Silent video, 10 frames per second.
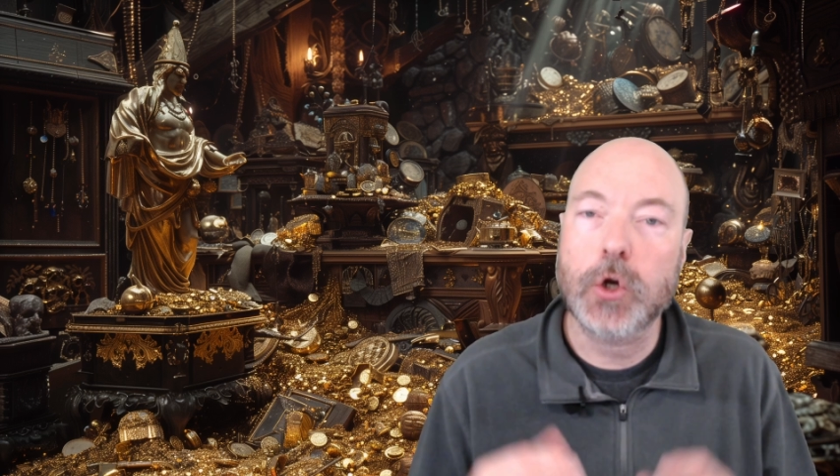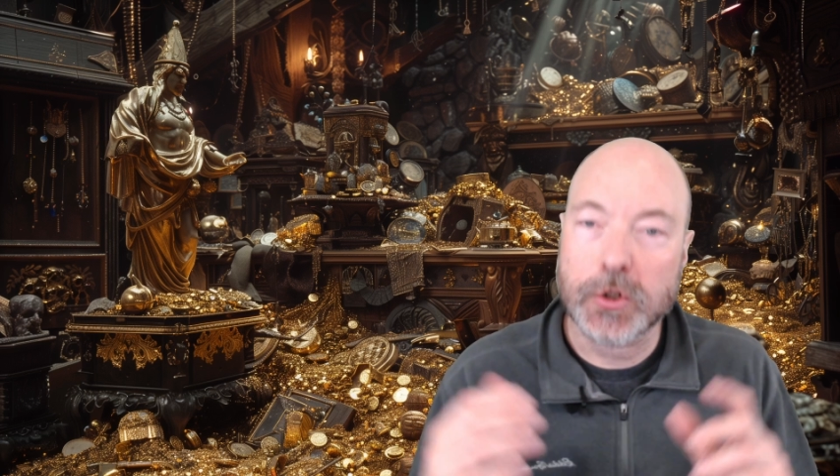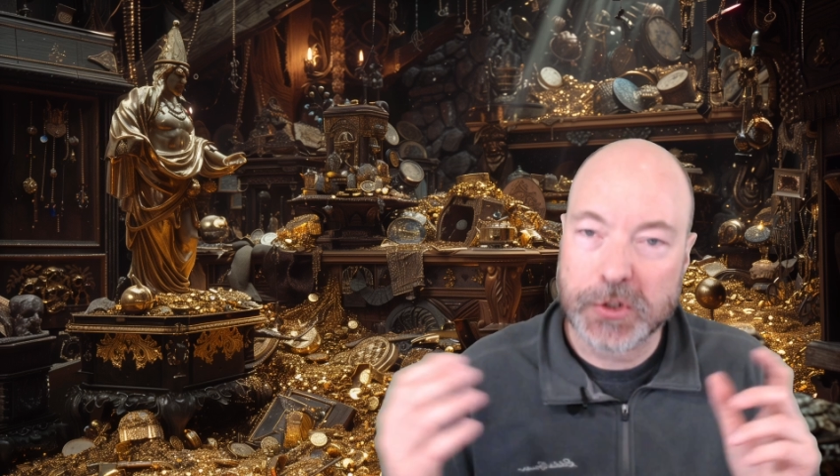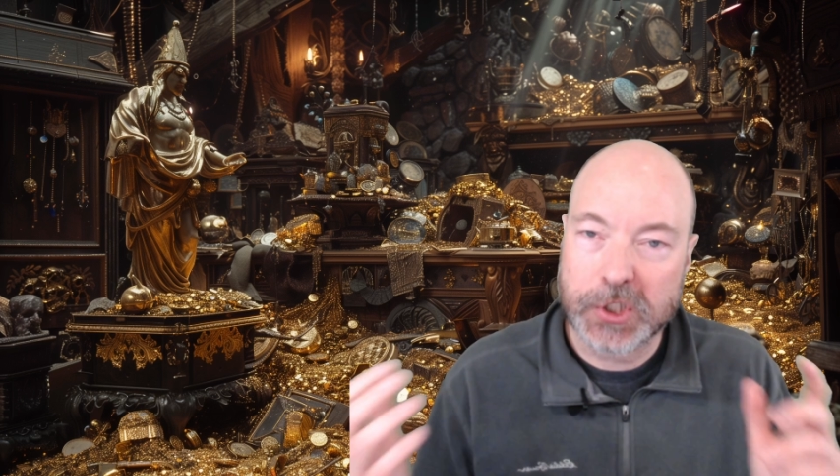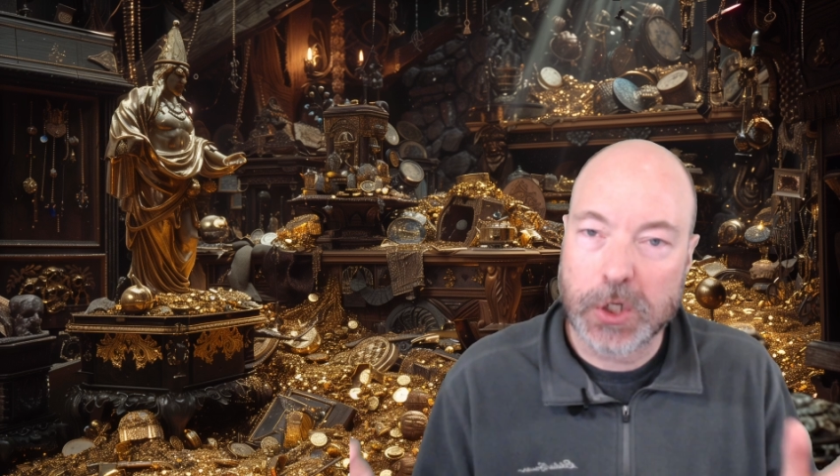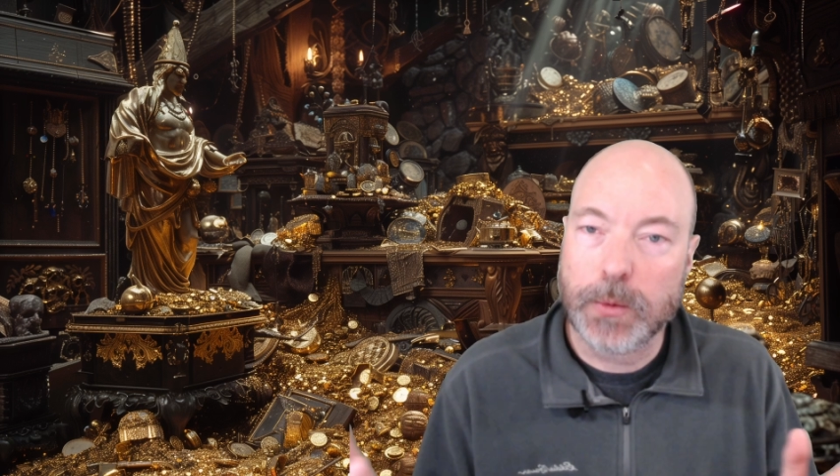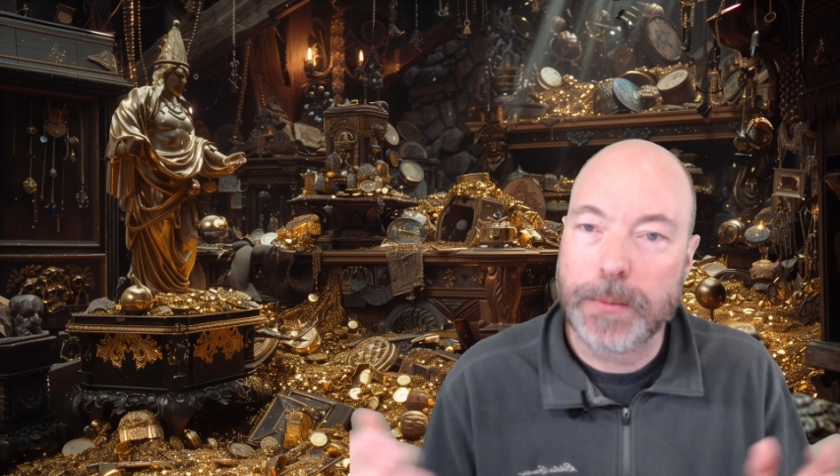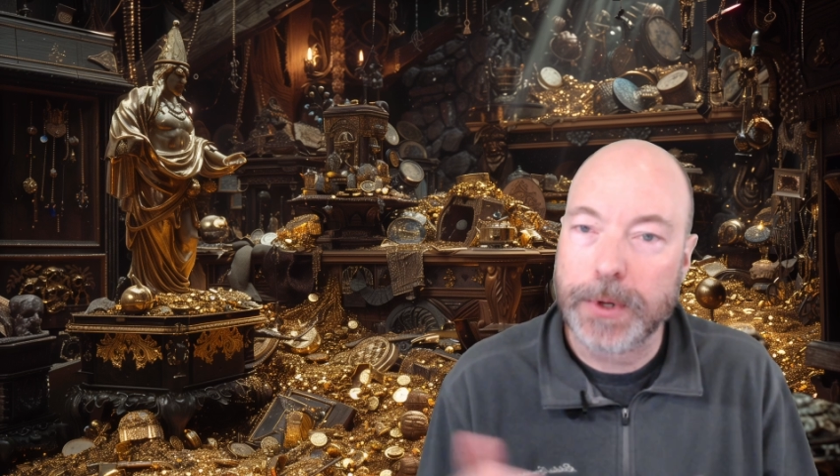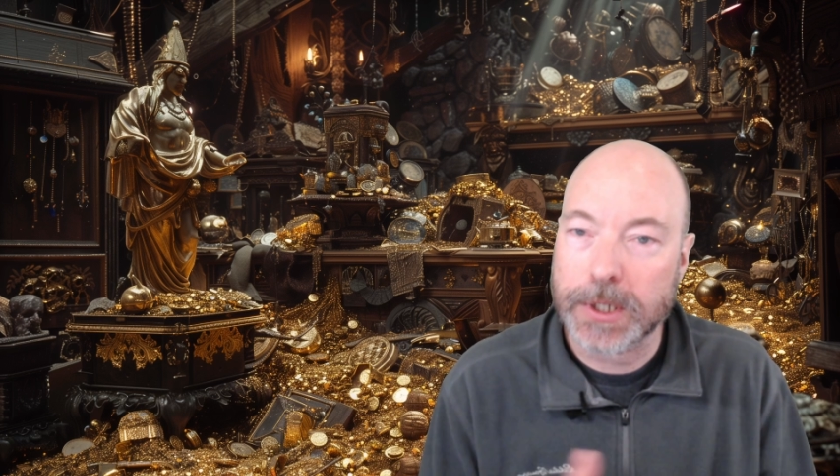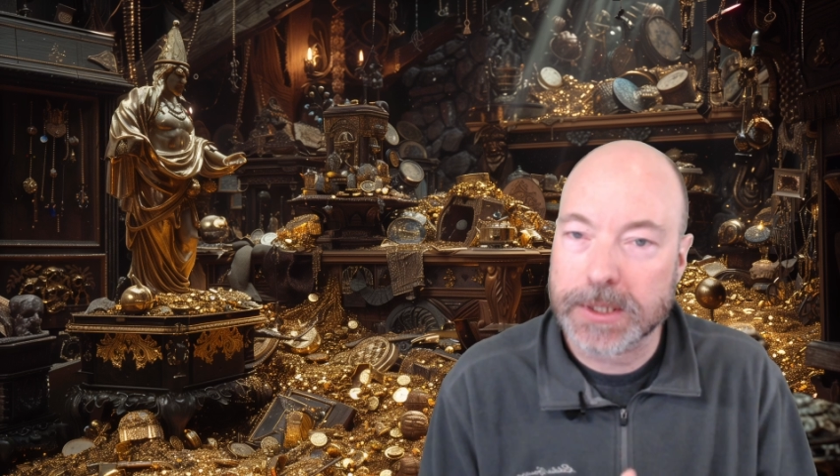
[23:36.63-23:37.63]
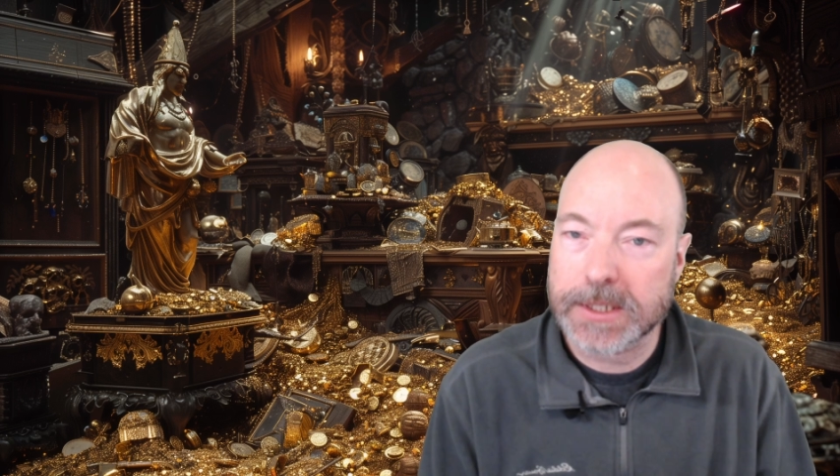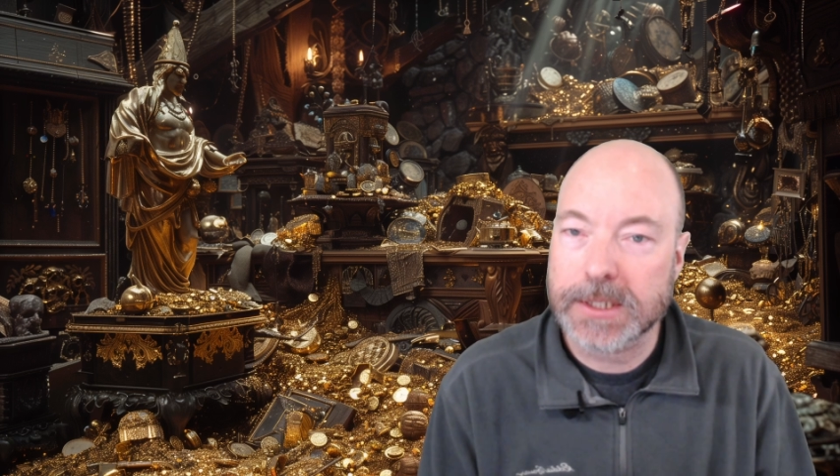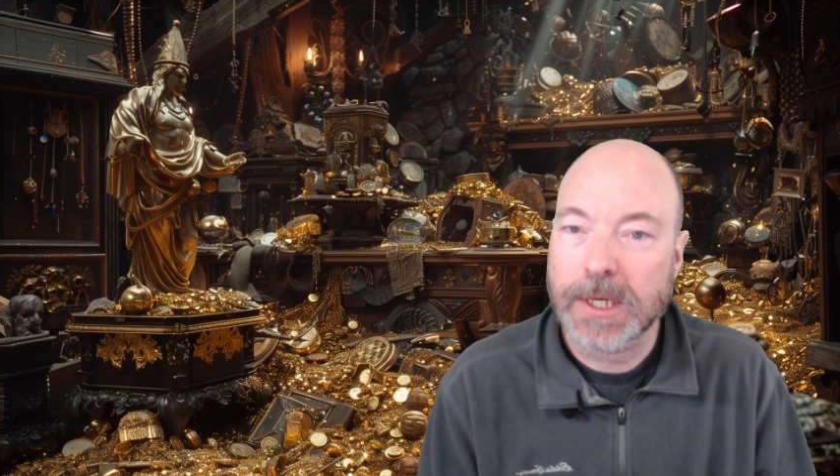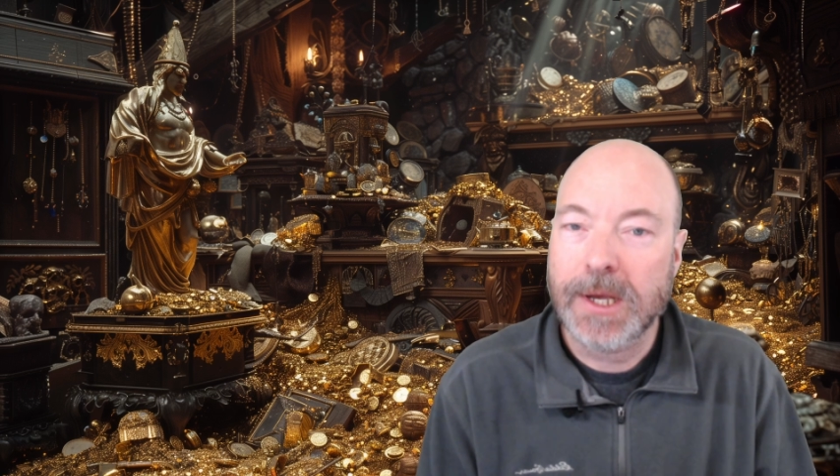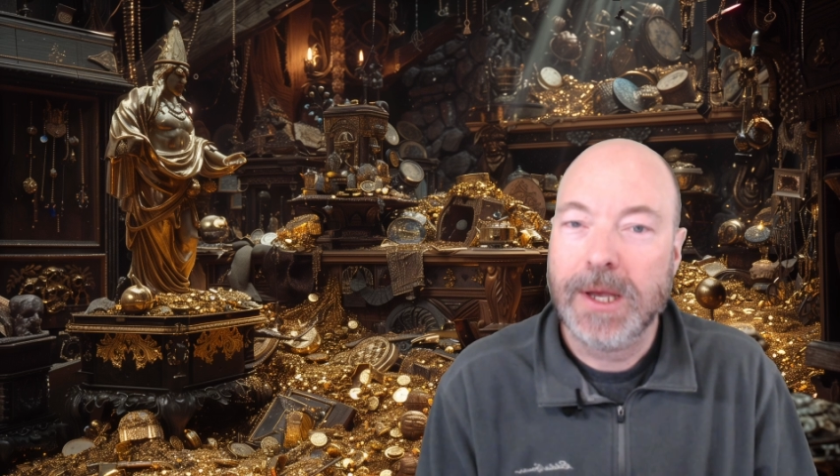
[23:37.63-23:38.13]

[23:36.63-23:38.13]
consumables,